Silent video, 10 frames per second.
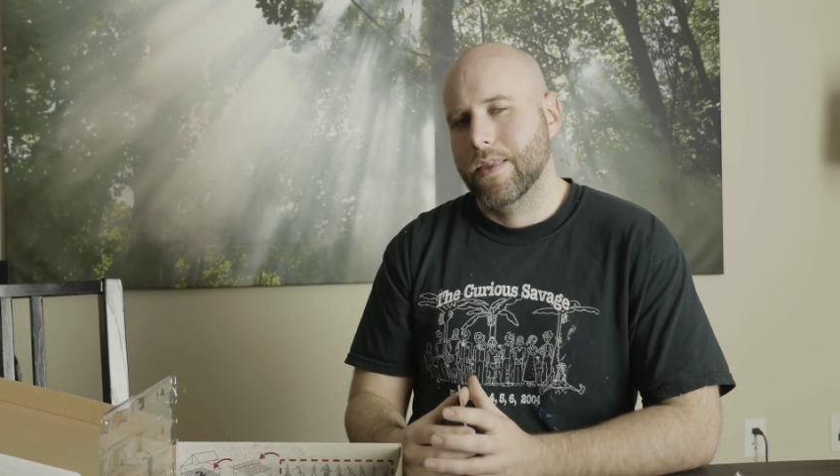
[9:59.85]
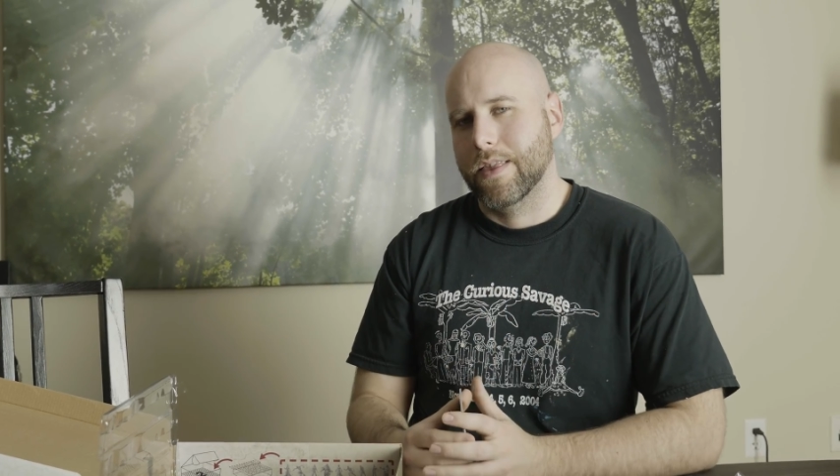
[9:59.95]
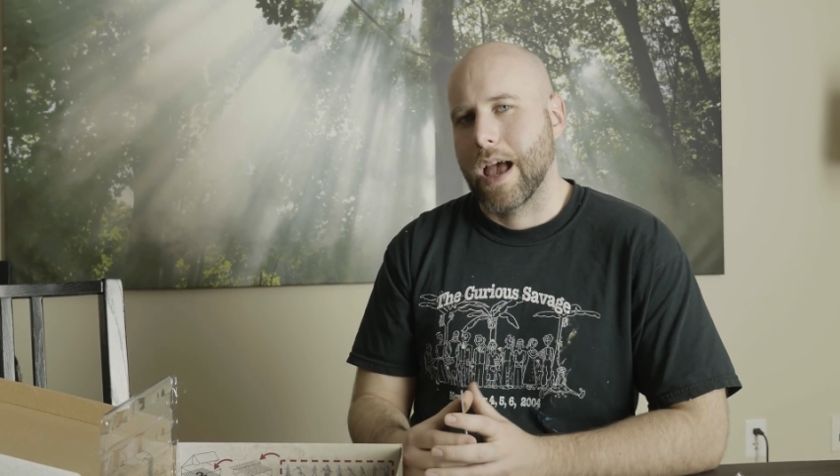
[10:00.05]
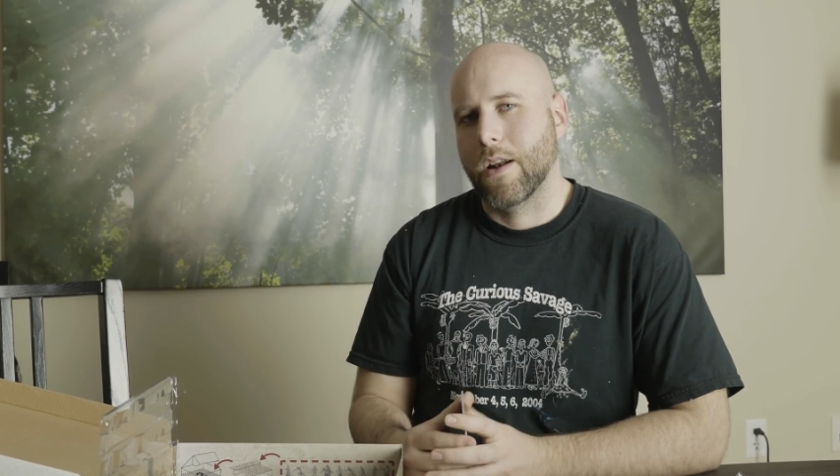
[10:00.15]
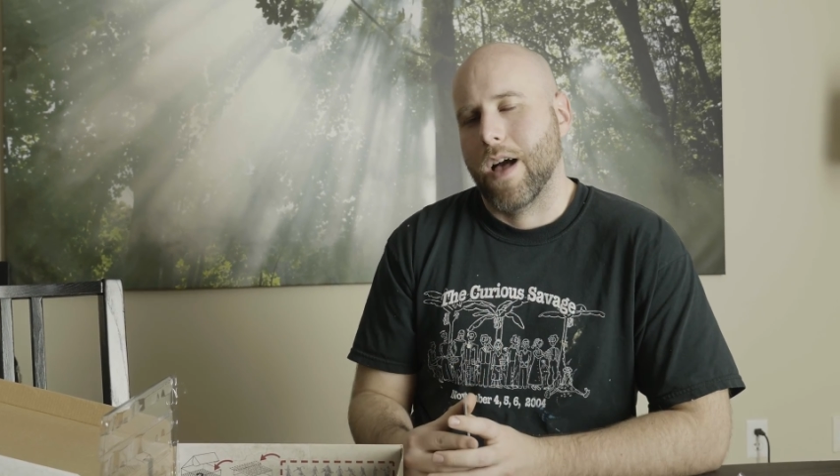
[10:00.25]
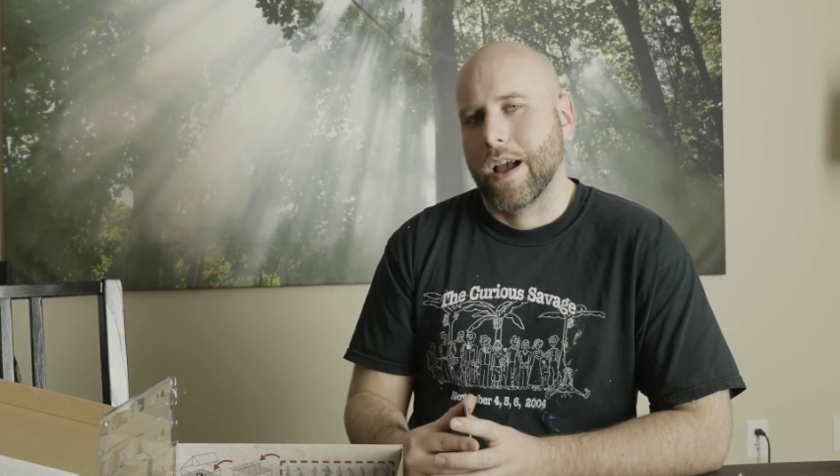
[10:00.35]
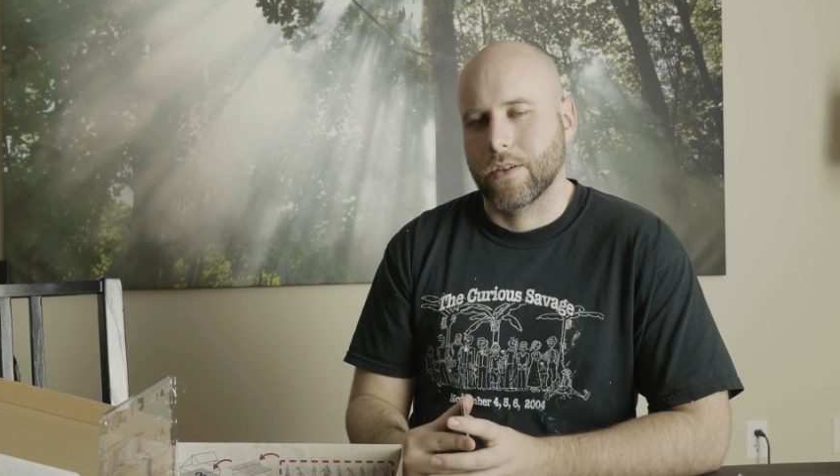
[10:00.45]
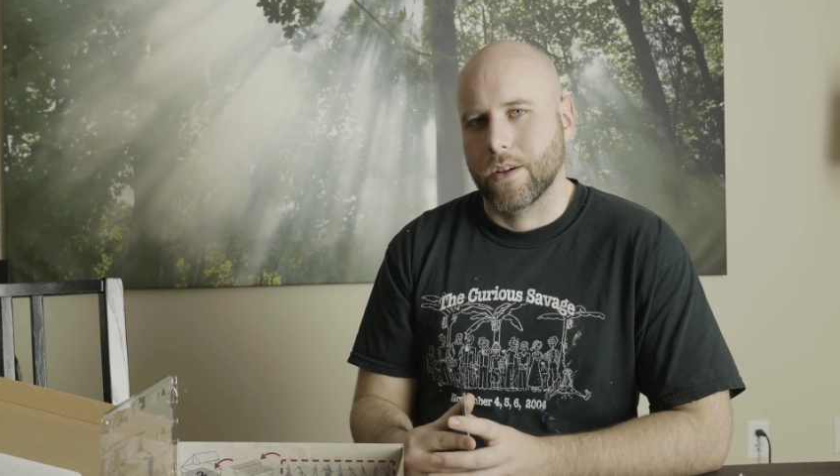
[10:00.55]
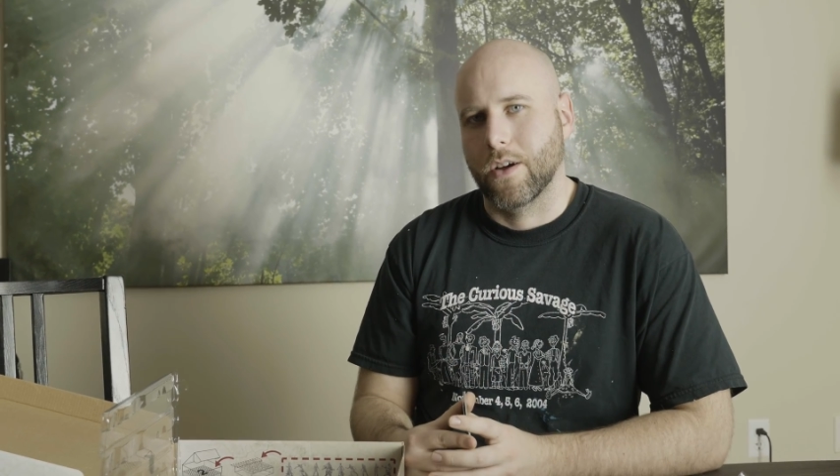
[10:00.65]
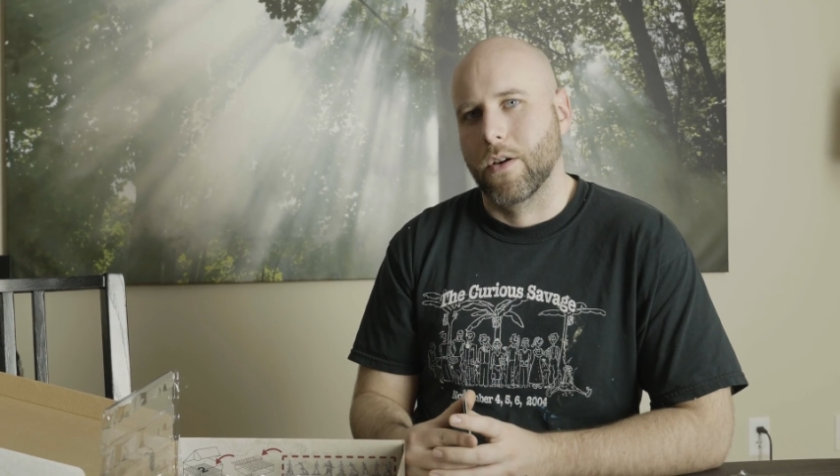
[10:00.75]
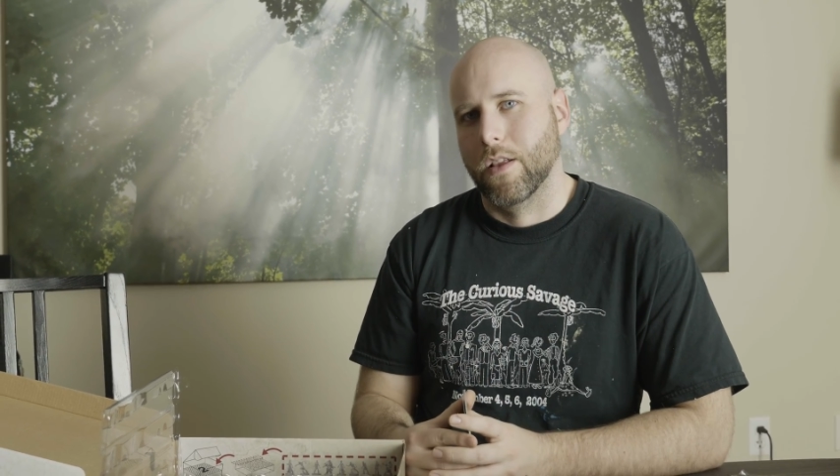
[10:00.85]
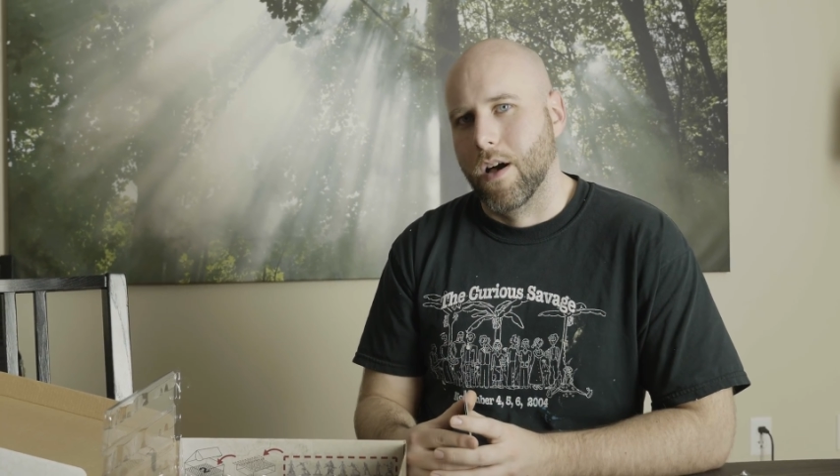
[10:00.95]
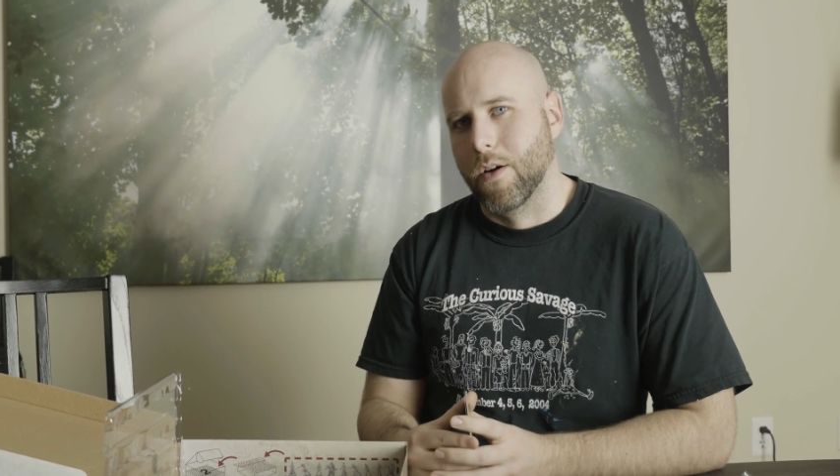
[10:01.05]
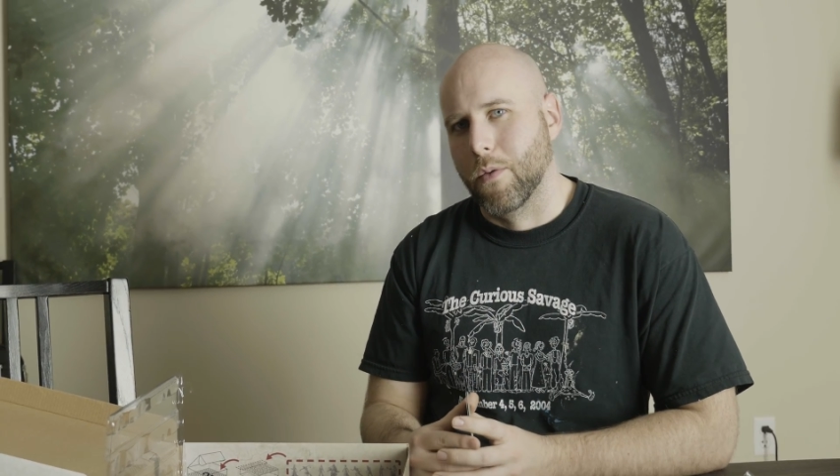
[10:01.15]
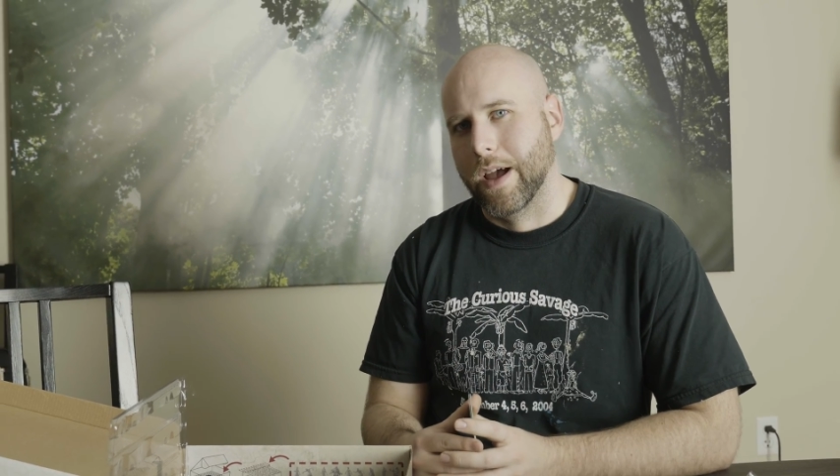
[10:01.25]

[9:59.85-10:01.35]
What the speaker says: that'll actually go a long